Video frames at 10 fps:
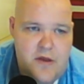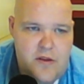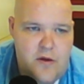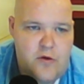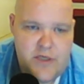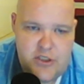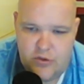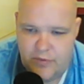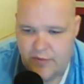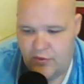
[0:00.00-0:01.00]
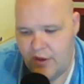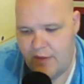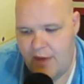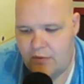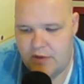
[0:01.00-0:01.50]
original people who
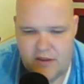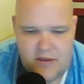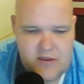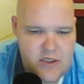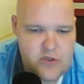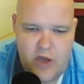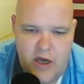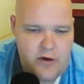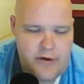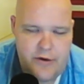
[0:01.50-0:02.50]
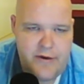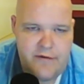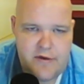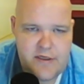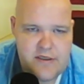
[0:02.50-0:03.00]
came out with the sexual hierarchy or
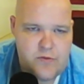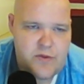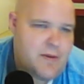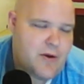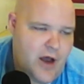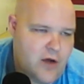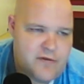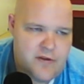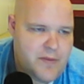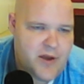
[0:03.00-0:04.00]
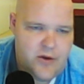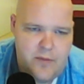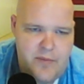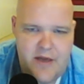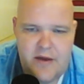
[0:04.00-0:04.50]
whatever it is, who came out alpha and
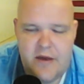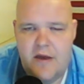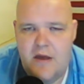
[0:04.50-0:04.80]
beta.